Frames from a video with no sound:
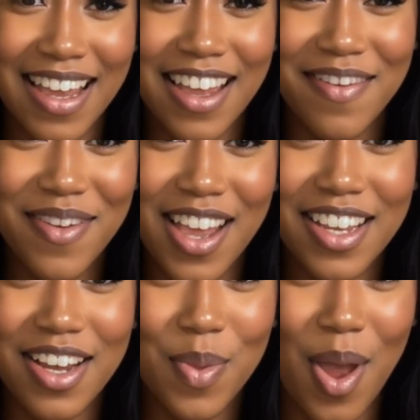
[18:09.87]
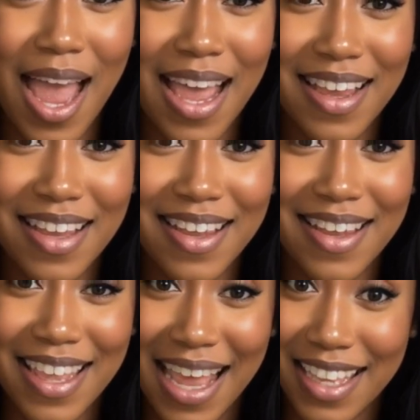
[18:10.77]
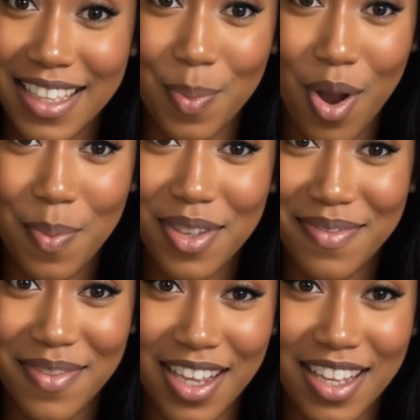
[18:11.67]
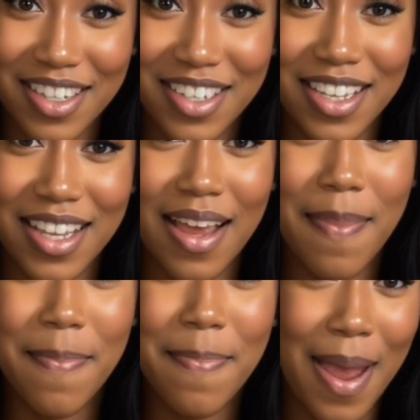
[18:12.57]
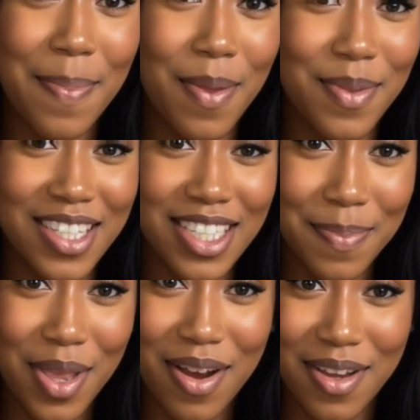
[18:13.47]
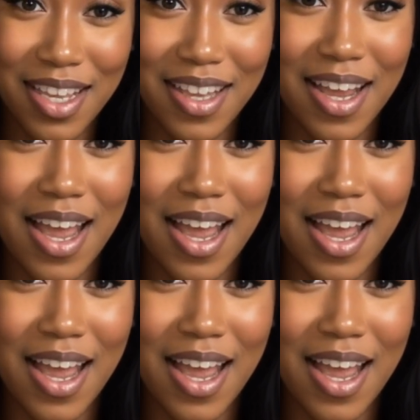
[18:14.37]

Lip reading: It faded away, like its work was finished. Maybe it was a spirit.